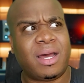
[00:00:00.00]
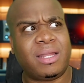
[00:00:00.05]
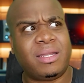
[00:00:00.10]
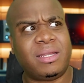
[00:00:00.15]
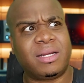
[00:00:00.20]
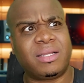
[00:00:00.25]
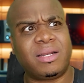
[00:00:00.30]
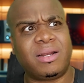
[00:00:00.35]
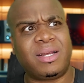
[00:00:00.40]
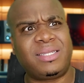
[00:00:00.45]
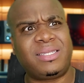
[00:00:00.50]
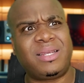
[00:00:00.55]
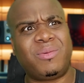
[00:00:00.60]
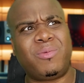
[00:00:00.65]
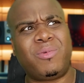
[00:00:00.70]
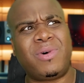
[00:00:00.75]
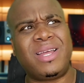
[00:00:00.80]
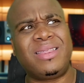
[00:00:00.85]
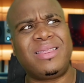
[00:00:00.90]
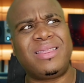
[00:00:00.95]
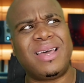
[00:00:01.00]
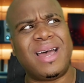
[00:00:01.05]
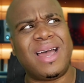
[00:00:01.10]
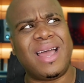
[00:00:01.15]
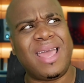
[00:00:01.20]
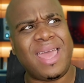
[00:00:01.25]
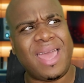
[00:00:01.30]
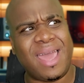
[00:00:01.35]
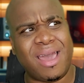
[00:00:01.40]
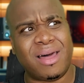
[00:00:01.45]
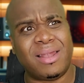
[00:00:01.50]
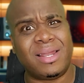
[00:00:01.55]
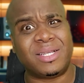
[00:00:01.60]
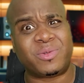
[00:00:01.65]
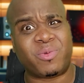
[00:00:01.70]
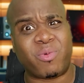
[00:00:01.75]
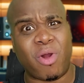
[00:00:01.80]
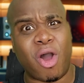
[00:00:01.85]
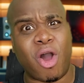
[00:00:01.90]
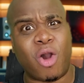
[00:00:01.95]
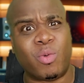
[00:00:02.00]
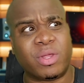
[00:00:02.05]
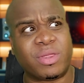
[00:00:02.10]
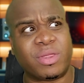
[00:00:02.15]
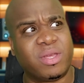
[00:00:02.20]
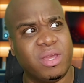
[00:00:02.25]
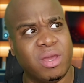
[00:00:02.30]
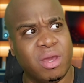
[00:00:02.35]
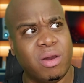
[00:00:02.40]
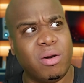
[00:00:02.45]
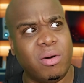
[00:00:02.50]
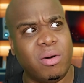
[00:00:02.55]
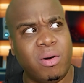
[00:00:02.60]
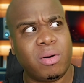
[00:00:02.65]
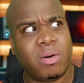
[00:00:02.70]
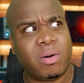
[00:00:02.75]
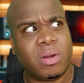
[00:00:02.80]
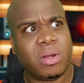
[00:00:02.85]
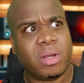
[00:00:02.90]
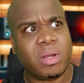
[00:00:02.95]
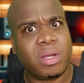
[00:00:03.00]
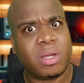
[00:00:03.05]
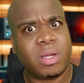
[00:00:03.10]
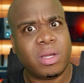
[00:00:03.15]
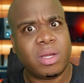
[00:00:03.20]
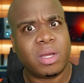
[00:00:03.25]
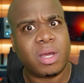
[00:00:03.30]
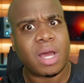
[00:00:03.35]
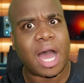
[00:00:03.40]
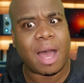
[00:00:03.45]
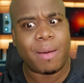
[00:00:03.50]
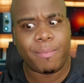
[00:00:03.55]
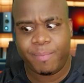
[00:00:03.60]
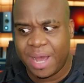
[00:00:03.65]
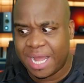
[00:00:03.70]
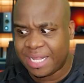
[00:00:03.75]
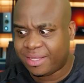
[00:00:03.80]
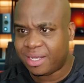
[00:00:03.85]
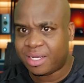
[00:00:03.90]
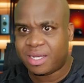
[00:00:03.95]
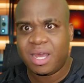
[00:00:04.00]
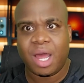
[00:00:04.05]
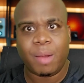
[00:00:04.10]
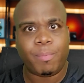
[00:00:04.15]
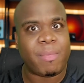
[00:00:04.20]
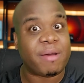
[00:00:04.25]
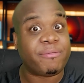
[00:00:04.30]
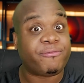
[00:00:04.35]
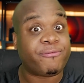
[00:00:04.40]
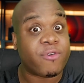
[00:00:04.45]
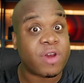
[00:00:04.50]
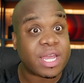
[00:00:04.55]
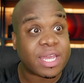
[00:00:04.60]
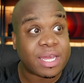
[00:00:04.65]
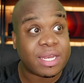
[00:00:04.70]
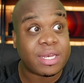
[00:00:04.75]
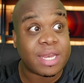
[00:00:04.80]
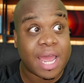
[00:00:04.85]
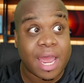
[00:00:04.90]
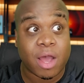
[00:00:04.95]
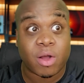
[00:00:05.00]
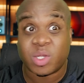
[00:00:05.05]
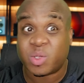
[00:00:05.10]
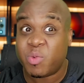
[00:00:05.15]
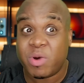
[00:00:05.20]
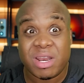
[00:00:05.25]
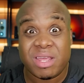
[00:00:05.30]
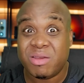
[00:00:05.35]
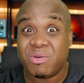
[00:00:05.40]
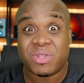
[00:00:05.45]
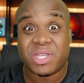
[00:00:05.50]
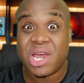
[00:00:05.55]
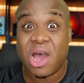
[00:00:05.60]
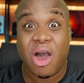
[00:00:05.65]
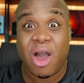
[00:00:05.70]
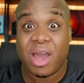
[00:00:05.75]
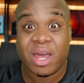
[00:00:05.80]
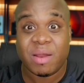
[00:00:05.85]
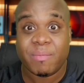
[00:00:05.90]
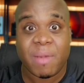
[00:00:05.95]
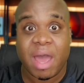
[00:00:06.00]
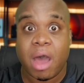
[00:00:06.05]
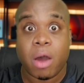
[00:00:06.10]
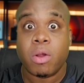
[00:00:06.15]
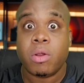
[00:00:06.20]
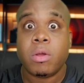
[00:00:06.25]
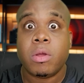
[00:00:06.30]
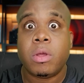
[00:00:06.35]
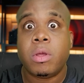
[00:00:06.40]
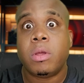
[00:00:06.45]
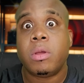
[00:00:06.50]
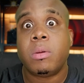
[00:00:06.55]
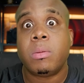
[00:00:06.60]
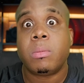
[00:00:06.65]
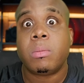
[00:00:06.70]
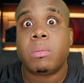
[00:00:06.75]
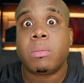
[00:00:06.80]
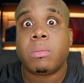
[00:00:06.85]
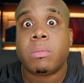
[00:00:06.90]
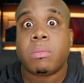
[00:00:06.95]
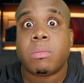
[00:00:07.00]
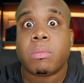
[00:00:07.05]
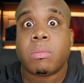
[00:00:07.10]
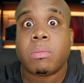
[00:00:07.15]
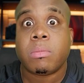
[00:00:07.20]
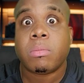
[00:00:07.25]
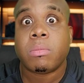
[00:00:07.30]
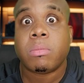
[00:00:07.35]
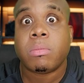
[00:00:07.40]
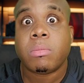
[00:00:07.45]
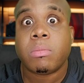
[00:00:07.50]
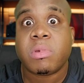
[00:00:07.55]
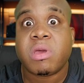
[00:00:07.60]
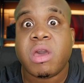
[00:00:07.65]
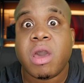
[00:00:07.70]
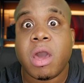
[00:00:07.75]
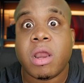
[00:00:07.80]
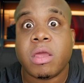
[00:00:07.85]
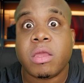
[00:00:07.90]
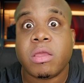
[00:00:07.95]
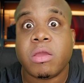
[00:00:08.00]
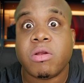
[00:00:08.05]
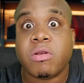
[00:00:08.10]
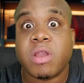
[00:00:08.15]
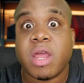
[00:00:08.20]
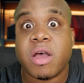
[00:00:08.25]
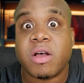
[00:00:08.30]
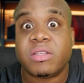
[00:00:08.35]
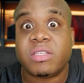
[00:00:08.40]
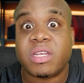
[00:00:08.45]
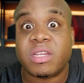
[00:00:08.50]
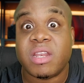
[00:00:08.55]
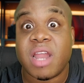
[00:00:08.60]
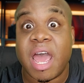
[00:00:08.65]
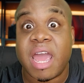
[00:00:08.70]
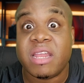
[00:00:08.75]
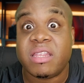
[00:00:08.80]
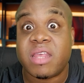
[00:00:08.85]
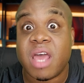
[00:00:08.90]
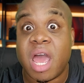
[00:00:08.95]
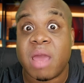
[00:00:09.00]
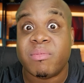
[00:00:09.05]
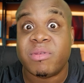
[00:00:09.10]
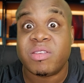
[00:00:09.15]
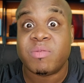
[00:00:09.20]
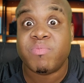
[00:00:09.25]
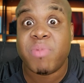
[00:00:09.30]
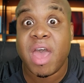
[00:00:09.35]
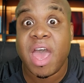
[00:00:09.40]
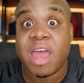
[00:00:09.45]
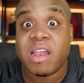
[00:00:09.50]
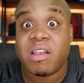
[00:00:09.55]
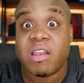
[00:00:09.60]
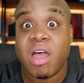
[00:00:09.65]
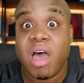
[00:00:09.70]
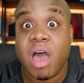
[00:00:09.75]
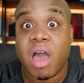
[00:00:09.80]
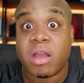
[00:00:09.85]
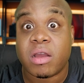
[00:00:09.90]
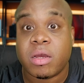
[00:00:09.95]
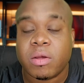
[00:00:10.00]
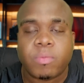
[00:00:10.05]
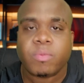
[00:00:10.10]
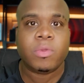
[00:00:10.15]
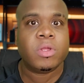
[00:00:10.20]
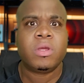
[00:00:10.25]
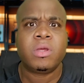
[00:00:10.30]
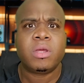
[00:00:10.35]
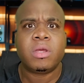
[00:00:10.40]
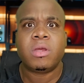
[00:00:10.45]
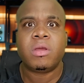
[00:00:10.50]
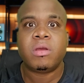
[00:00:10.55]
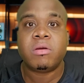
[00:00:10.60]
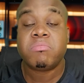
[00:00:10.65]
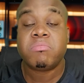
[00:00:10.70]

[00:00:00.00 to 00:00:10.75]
I looked at her and said, what the hell is wrong with you? I'm about to cut my freaking nails. What are you talking about? Cutting your nails at nighttime is bad luck.